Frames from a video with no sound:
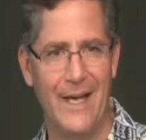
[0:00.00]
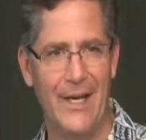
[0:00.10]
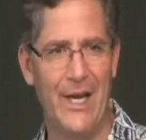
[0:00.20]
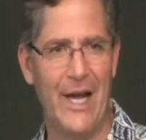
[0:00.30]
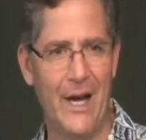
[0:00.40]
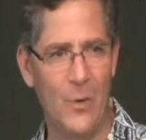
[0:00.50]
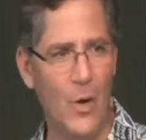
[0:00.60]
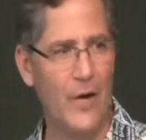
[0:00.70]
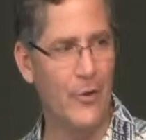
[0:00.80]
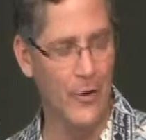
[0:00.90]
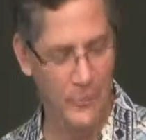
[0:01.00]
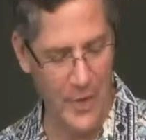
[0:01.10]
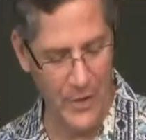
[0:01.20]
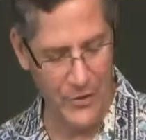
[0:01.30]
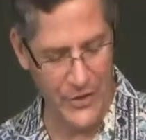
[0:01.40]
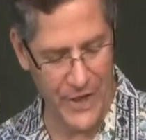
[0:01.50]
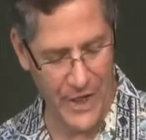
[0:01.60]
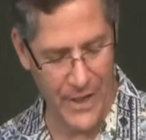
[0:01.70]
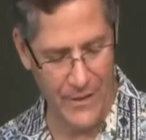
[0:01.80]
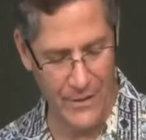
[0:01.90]
And you got to wonder if Peter's
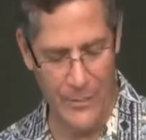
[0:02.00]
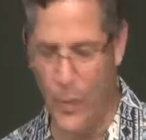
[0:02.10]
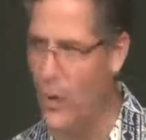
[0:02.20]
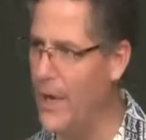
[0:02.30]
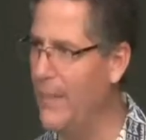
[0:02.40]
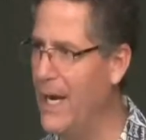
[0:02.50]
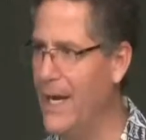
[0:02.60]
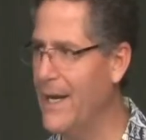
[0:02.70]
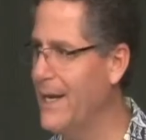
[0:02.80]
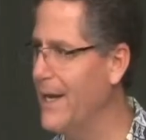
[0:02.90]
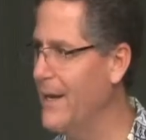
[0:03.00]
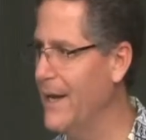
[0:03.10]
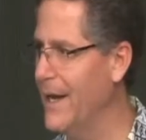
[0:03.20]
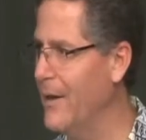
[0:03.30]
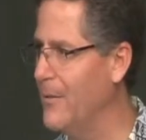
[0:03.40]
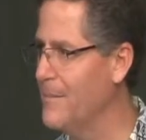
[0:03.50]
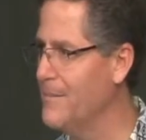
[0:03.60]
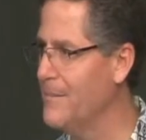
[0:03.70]
thinking, boy, am I going to get it now.